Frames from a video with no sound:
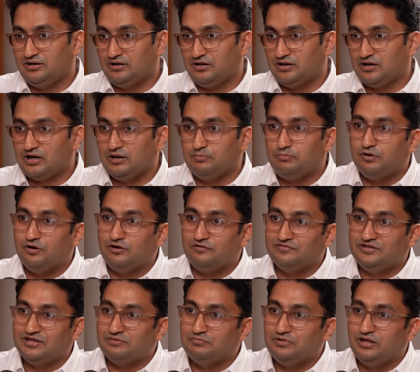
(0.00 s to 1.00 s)
Okay. Couple of
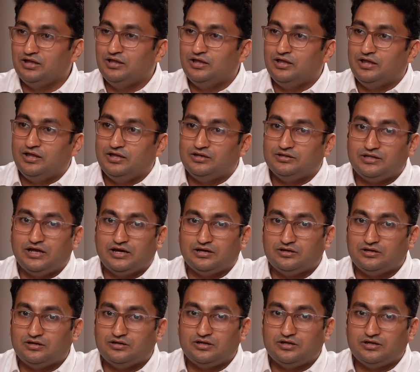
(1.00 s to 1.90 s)
them that